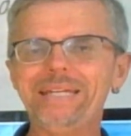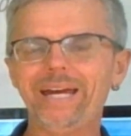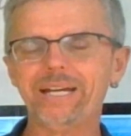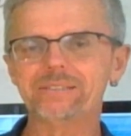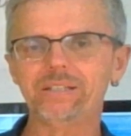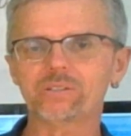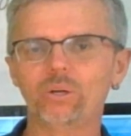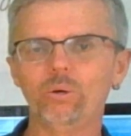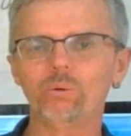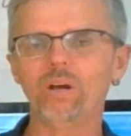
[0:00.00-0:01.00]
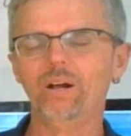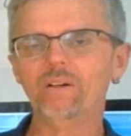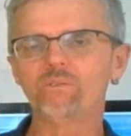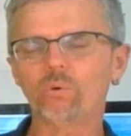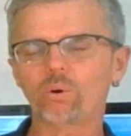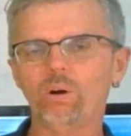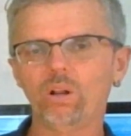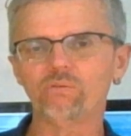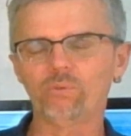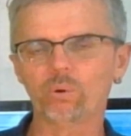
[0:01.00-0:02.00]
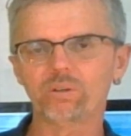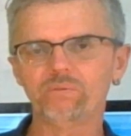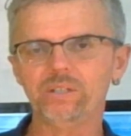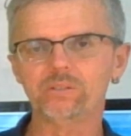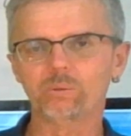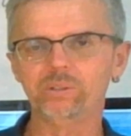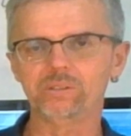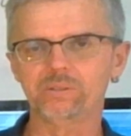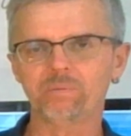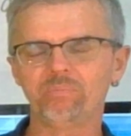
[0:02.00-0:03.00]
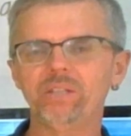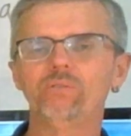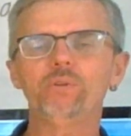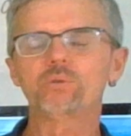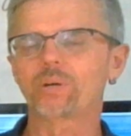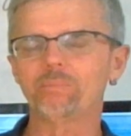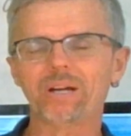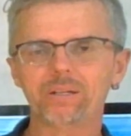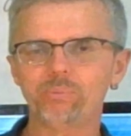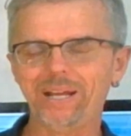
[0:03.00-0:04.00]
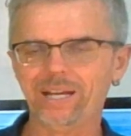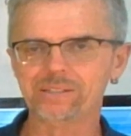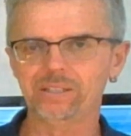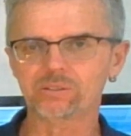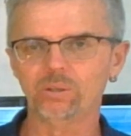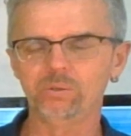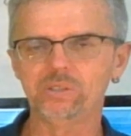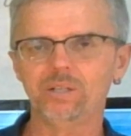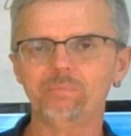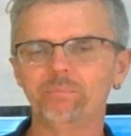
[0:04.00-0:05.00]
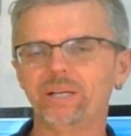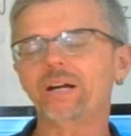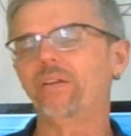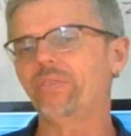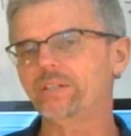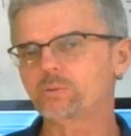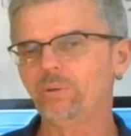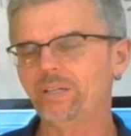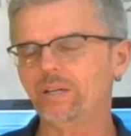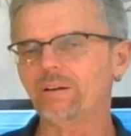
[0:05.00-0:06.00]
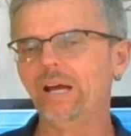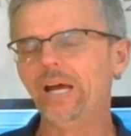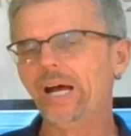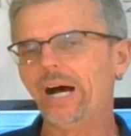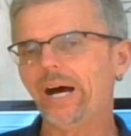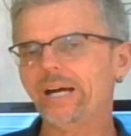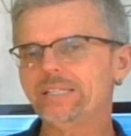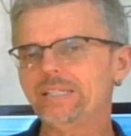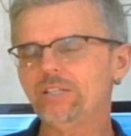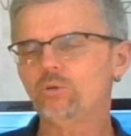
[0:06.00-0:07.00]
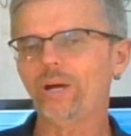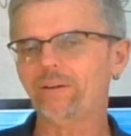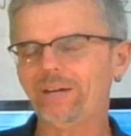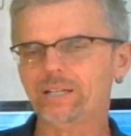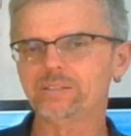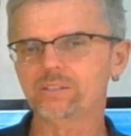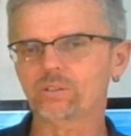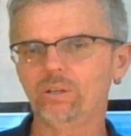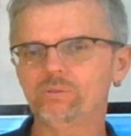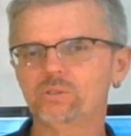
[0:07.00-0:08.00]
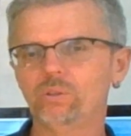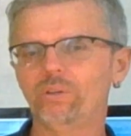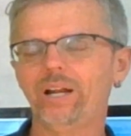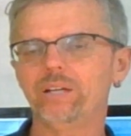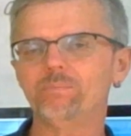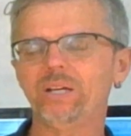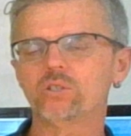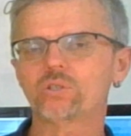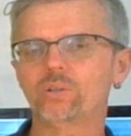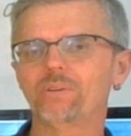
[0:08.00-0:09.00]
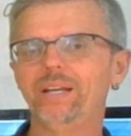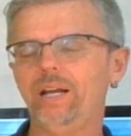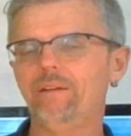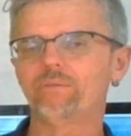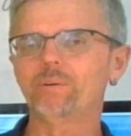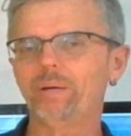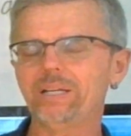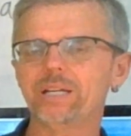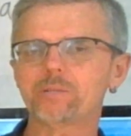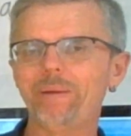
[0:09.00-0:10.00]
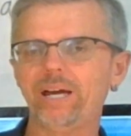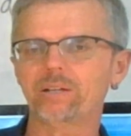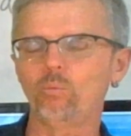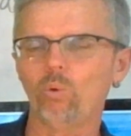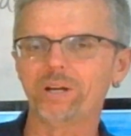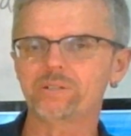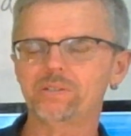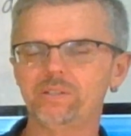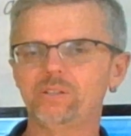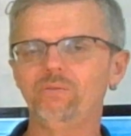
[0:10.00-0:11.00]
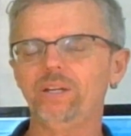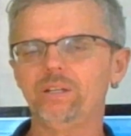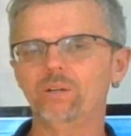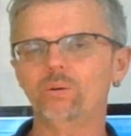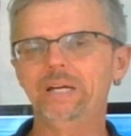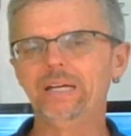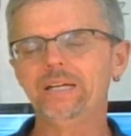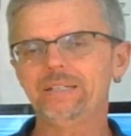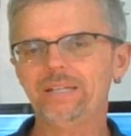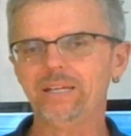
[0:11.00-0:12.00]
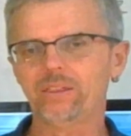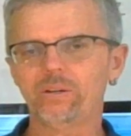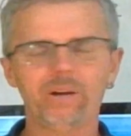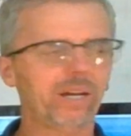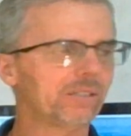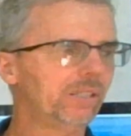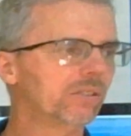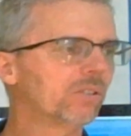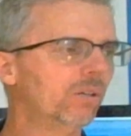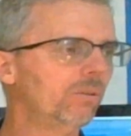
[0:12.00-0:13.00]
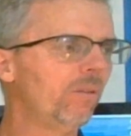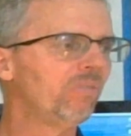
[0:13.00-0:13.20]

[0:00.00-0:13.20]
the access code for all 4 of these quizzes. In the future, I'm not going to put access codes in them, but on this one here, I need to have access codes so that I make sure that everybody gets back and watches this video to get their access code.